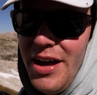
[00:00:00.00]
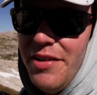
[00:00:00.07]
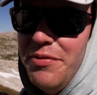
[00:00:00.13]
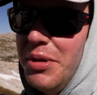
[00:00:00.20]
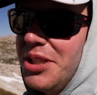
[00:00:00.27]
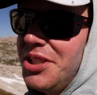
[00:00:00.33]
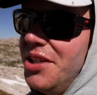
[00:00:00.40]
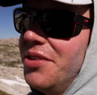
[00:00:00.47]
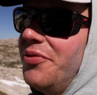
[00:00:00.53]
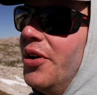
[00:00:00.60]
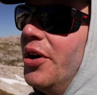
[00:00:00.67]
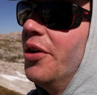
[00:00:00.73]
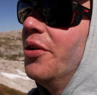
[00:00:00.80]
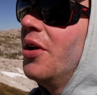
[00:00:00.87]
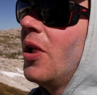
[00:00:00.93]
have much
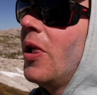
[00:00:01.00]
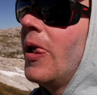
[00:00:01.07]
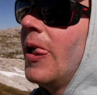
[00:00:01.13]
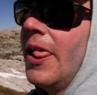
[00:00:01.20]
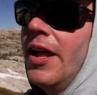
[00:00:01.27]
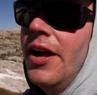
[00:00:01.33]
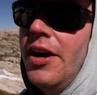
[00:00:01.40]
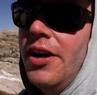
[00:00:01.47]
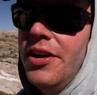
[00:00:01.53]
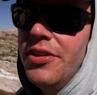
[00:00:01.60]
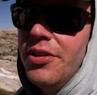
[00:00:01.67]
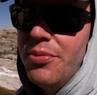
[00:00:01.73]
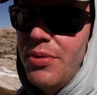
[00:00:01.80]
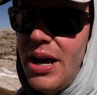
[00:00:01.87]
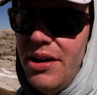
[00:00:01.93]
info.
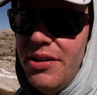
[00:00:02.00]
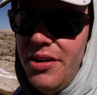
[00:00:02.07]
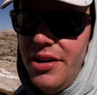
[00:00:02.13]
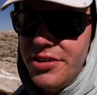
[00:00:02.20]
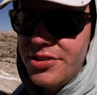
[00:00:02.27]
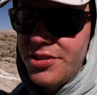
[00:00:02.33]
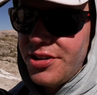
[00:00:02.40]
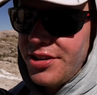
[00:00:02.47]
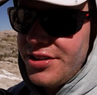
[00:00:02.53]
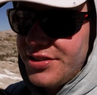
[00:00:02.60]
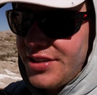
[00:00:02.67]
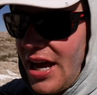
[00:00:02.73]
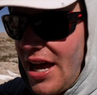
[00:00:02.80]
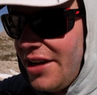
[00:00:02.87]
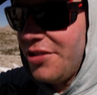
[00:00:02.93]
The route on Skurka's
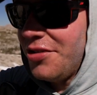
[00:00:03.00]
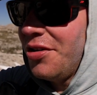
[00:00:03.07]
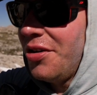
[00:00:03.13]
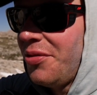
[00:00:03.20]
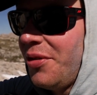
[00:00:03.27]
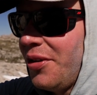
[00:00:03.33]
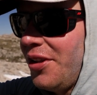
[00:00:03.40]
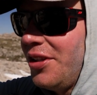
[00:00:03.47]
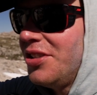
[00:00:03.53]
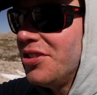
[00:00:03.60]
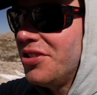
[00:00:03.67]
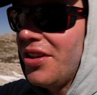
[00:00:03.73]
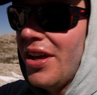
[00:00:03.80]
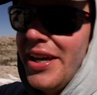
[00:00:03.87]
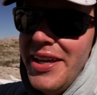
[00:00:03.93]
guide is really
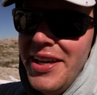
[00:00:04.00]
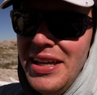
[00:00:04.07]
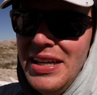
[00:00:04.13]
just like,